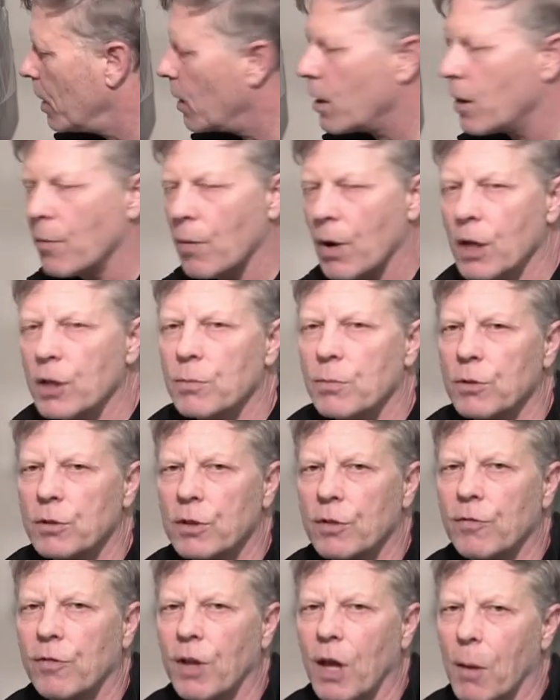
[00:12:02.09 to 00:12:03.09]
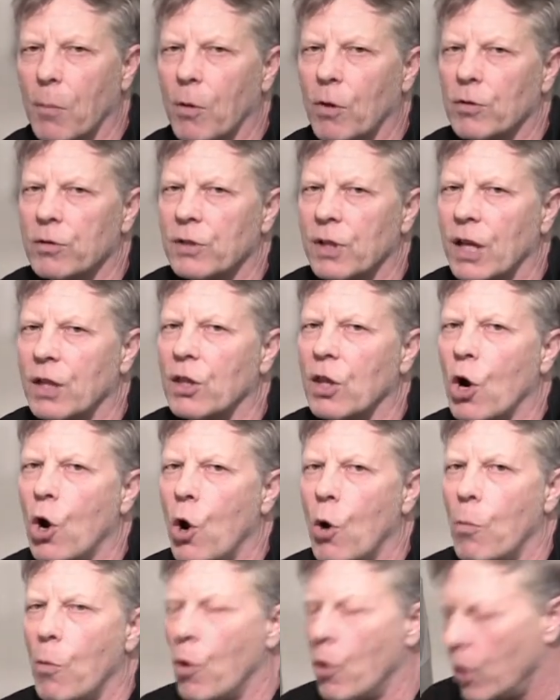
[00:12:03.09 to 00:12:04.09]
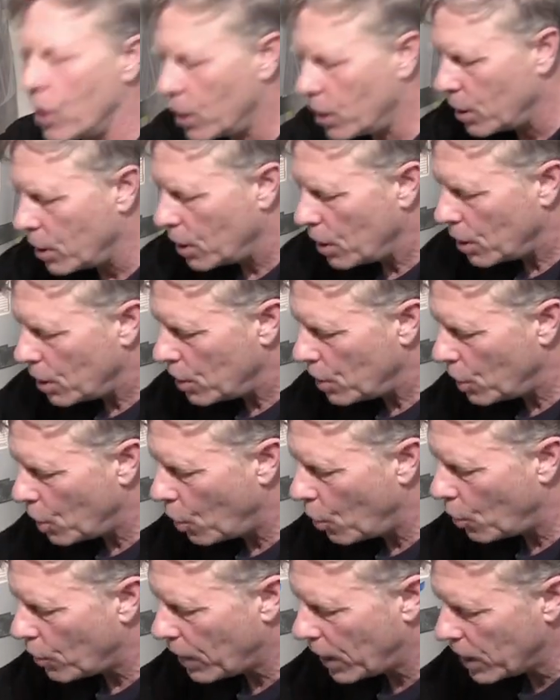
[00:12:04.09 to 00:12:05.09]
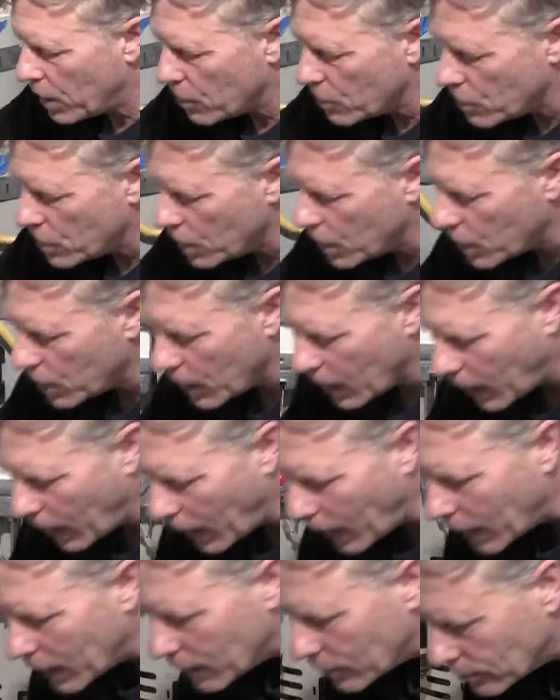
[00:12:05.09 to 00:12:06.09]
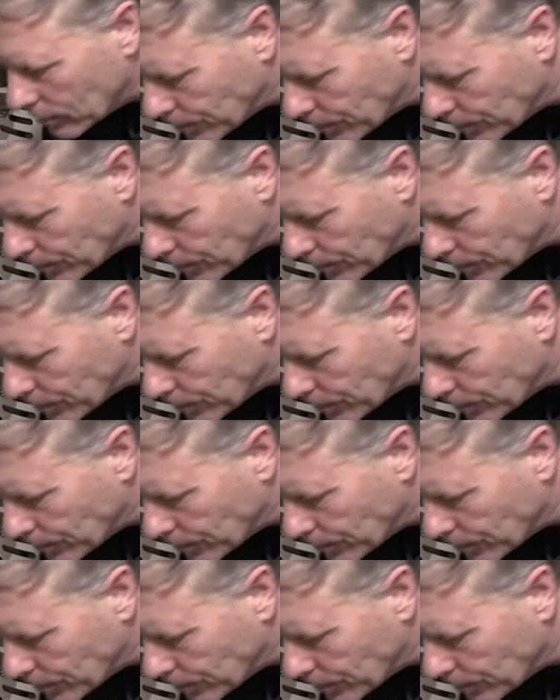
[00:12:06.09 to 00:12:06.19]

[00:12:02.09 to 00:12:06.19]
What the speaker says: combustibles and flammables. Let the homeowner know that you did that.